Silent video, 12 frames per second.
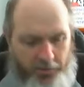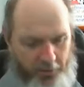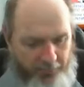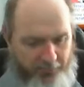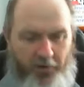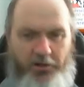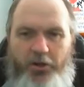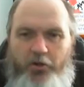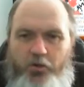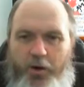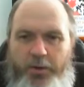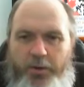The fucking
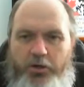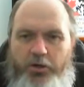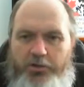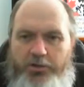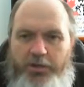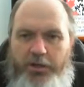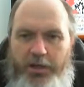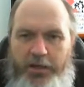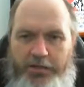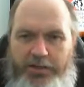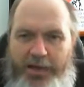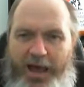Quebecers,
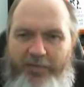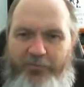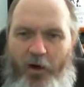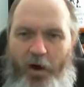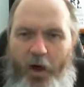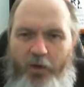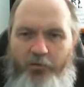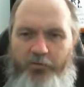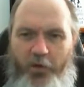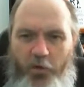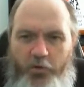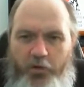they have all
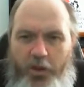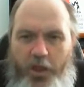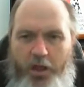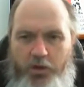vote